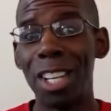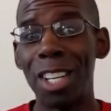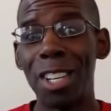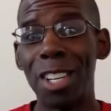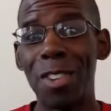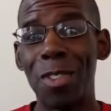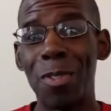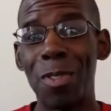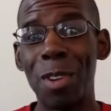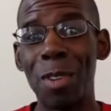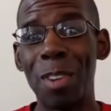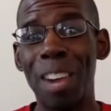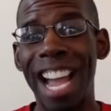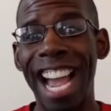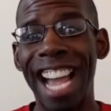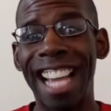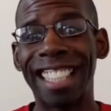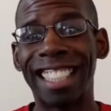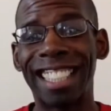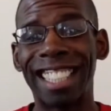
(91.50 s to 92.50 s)
We were
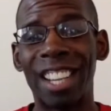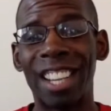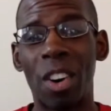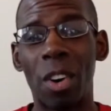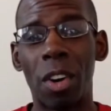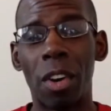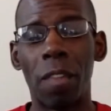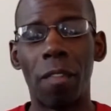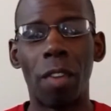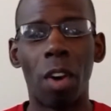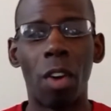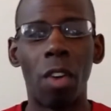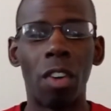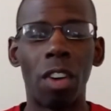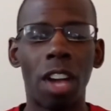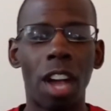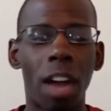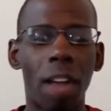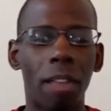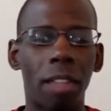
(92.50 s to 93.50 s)
actually on a phone
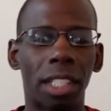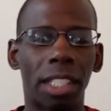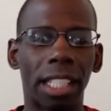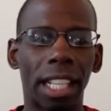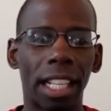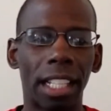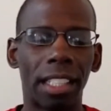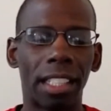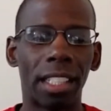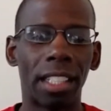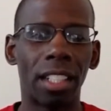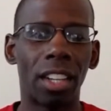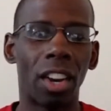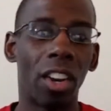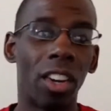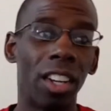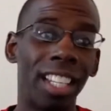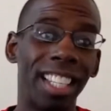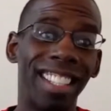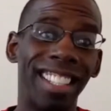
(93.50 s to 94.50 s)
conversation
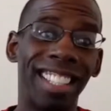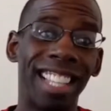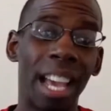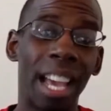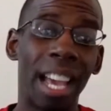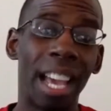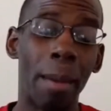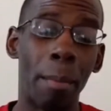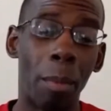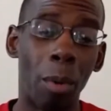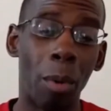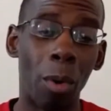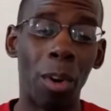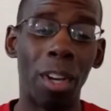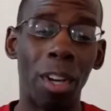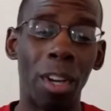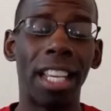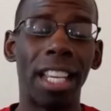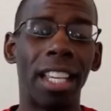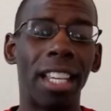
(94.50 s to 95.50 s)
earlier that
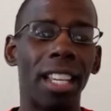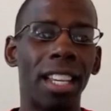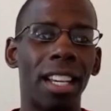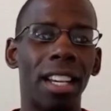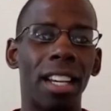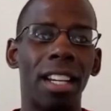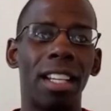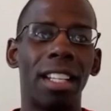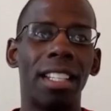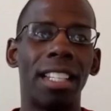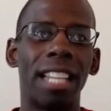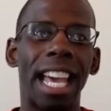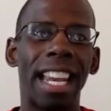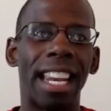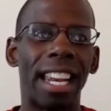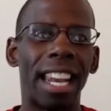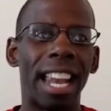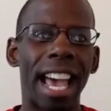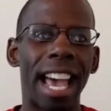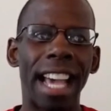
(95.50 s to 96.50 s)
morning that
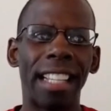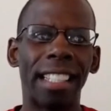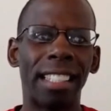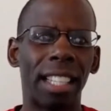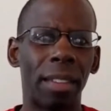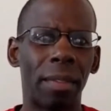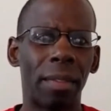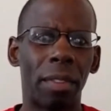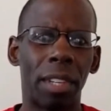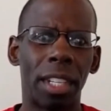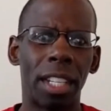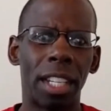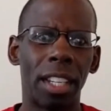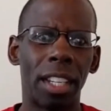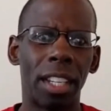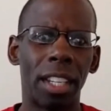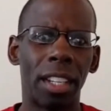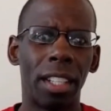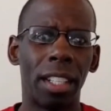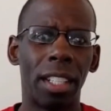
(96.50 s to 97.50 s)
lasted for
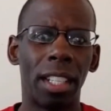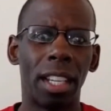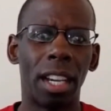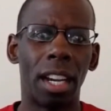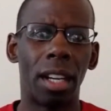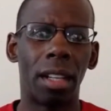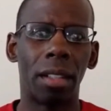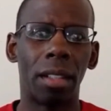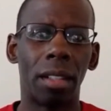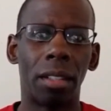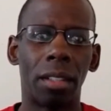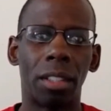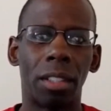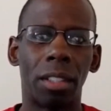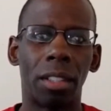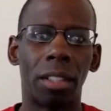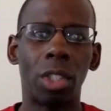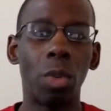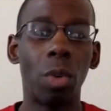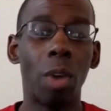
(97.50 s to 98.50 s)
nearly
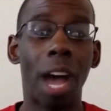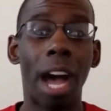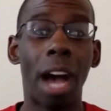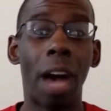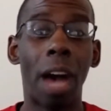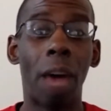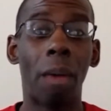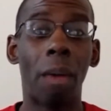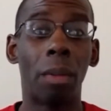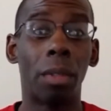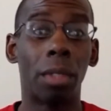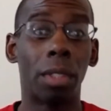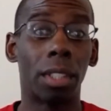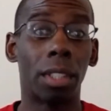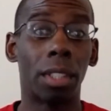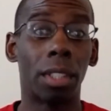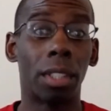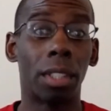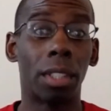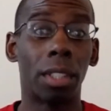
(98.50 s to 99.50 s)
2 hours or
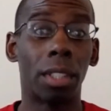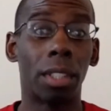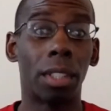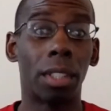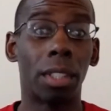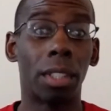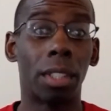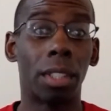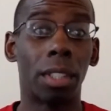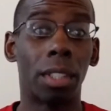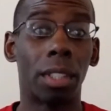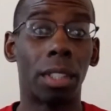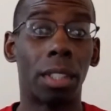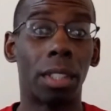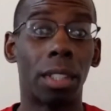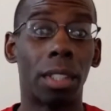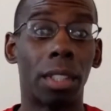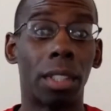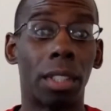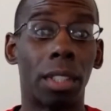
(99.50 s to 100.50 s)
so.
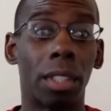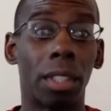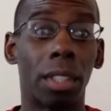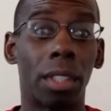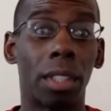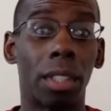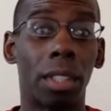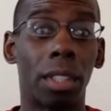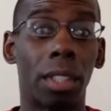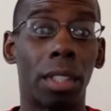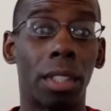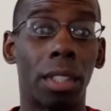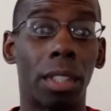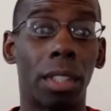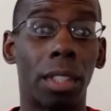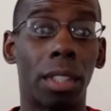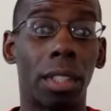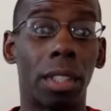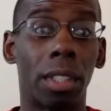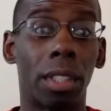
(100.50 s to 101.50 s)
And
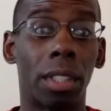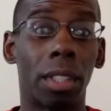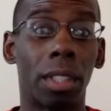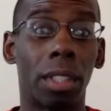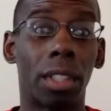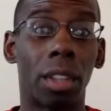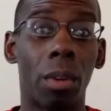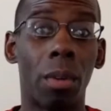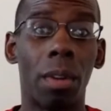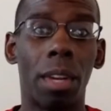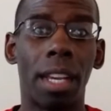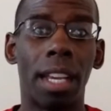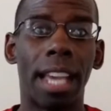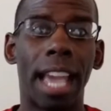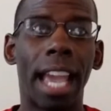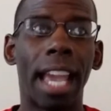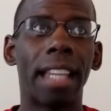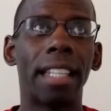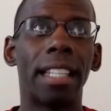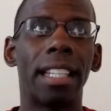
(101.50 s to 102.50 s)
interestingly,
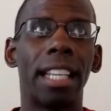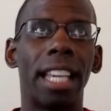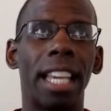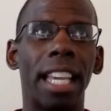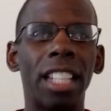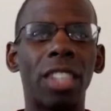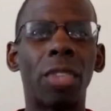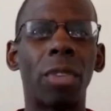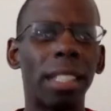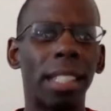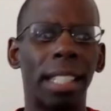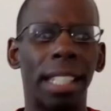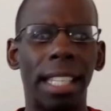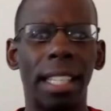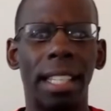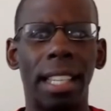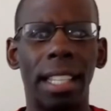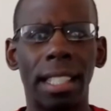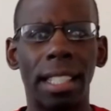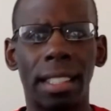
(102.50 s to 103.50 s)
and this is a
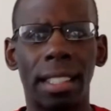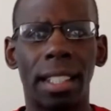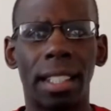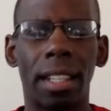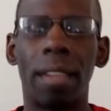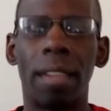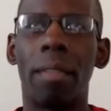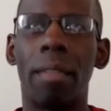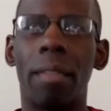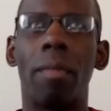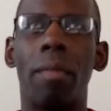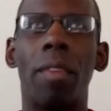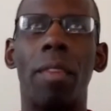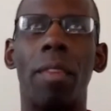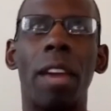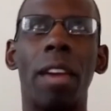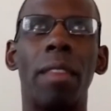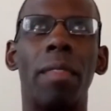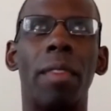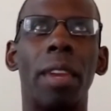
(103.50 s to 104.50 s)
very,
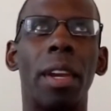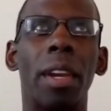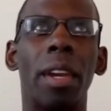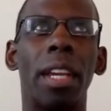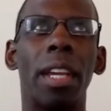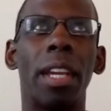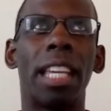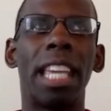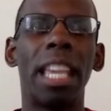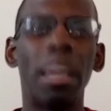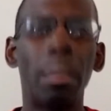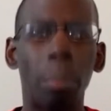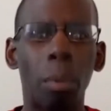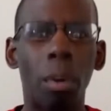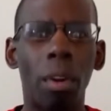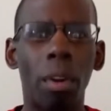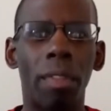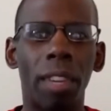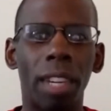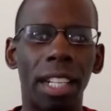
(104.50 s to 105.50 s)
very key point for
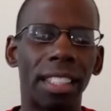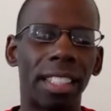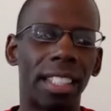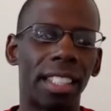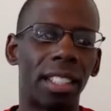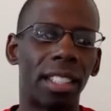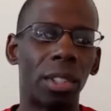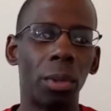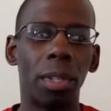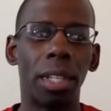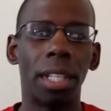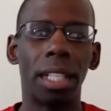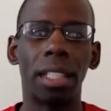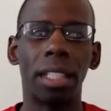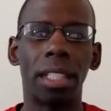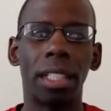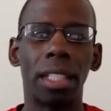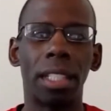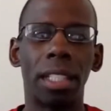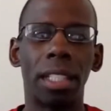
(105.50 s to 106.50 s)
us as
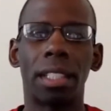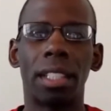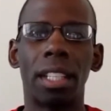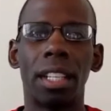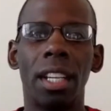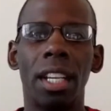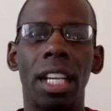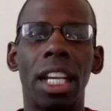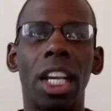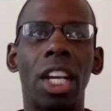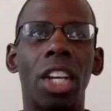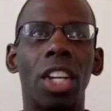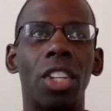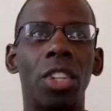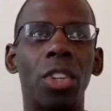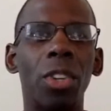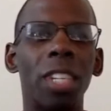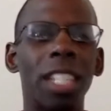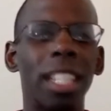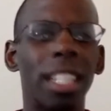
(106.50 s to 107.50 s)
students, during
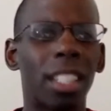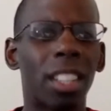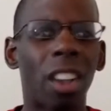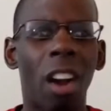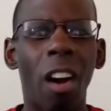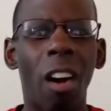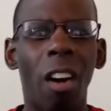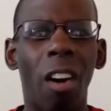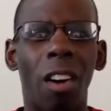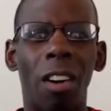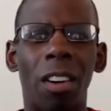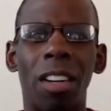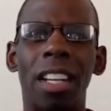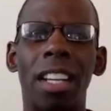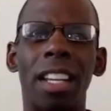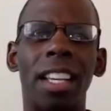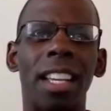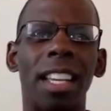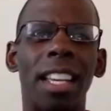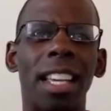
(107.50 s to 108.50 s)
this call,
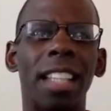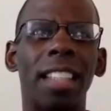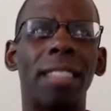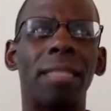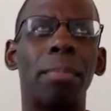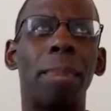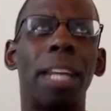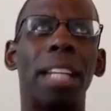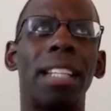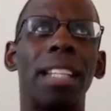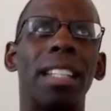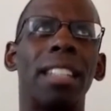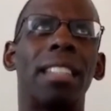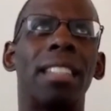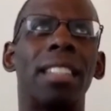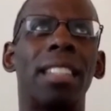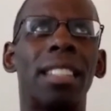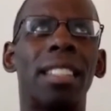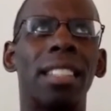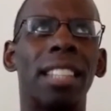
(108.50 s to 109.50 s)
my dear
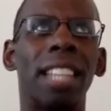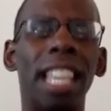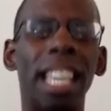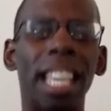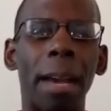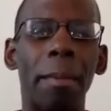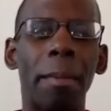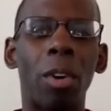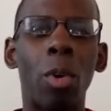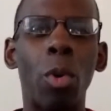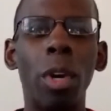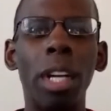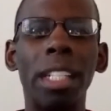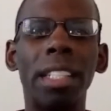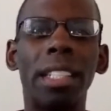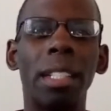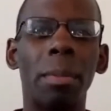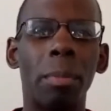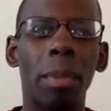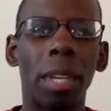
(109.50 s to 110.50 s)
sisters, he kept
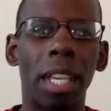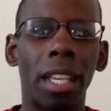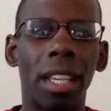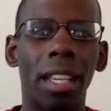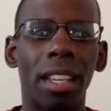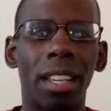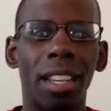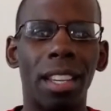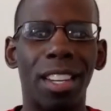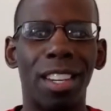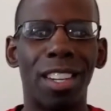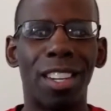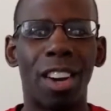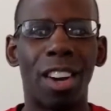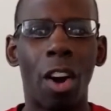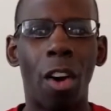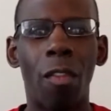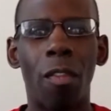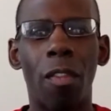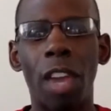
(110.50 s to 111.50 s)
quizzing me
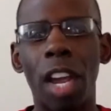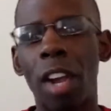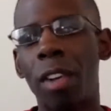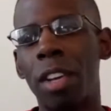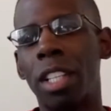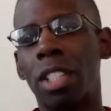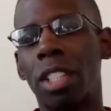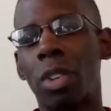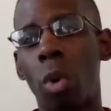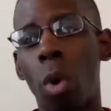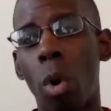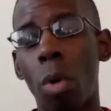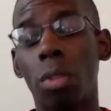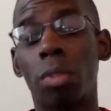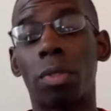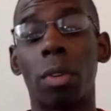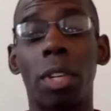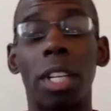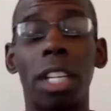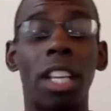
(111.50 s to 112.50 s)
on various quotes
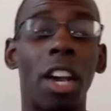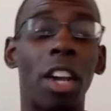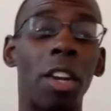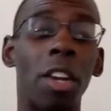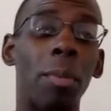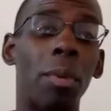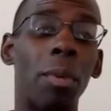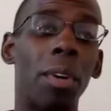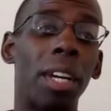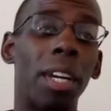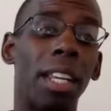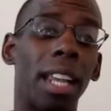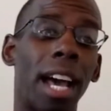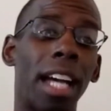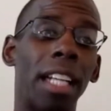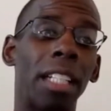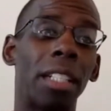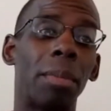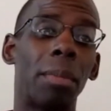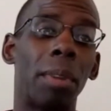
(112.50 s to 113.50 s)
from the Honorable
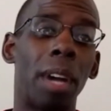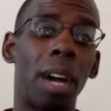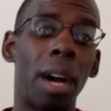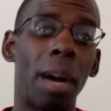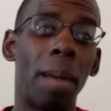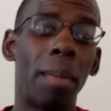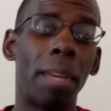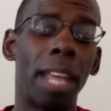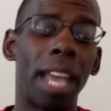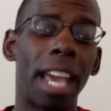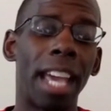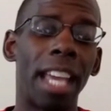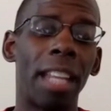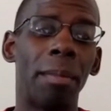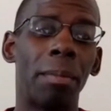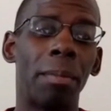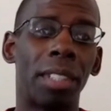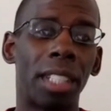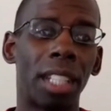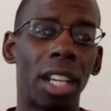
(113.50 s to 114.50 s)
Elijah Muhammad and
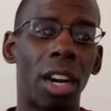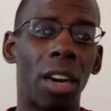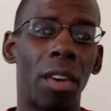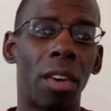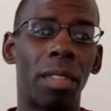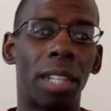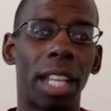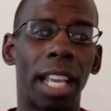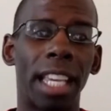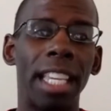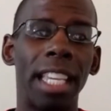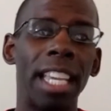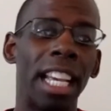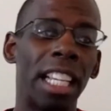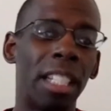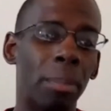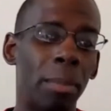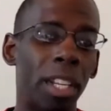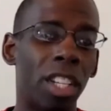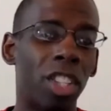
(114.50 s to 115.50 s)
himself that he
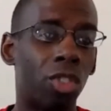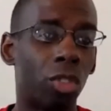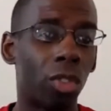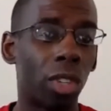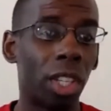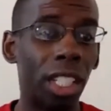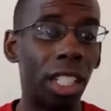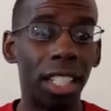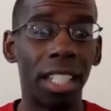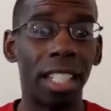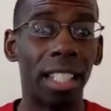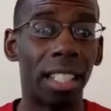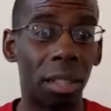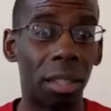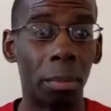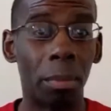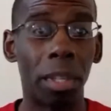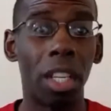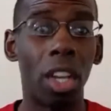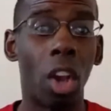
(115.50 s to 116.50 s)
has been drilling
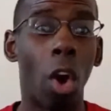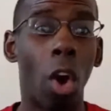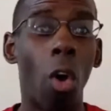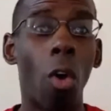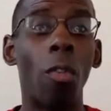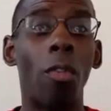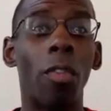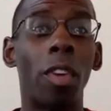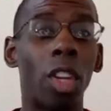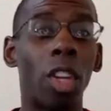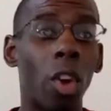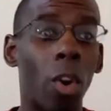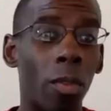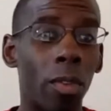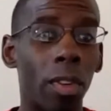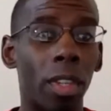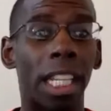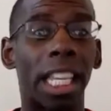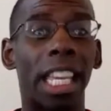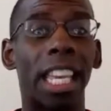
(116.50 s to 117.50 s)
into me over and
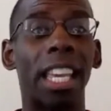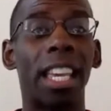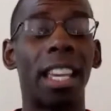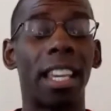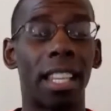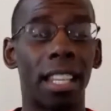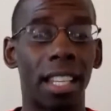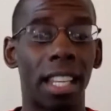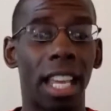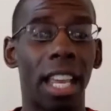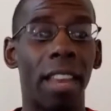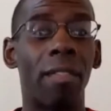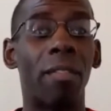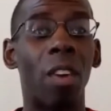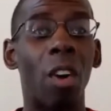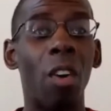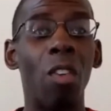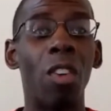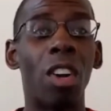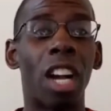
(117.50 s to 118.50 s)
over again in
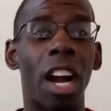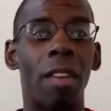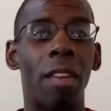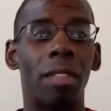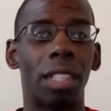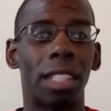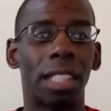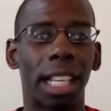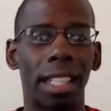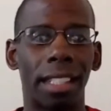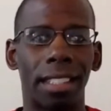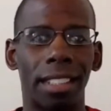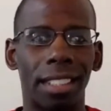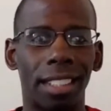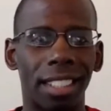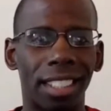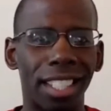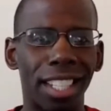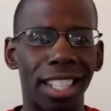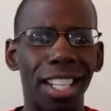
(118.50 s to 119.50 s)
phone
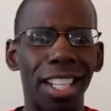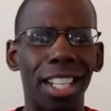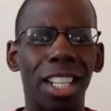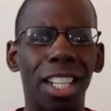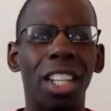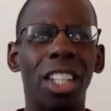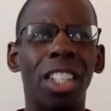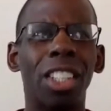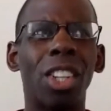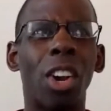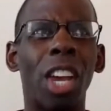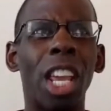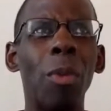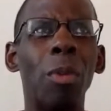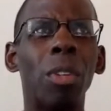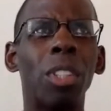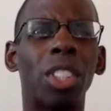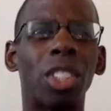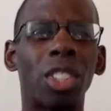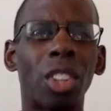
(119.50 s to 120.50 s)
conversations. So he
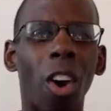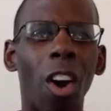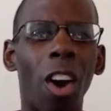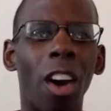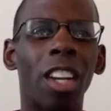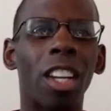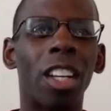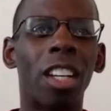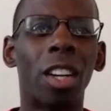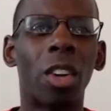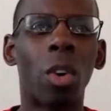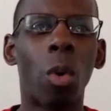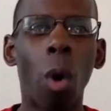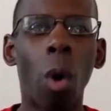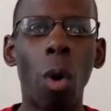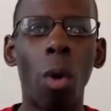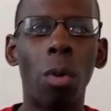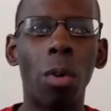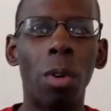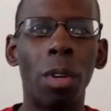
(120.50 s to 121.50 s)
would start a
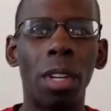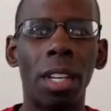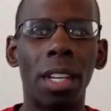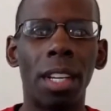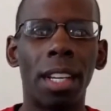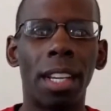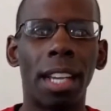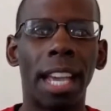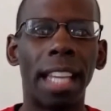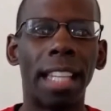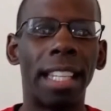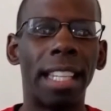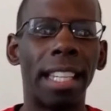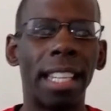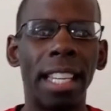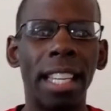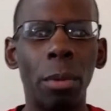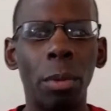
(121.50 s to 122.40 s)
quote and then he would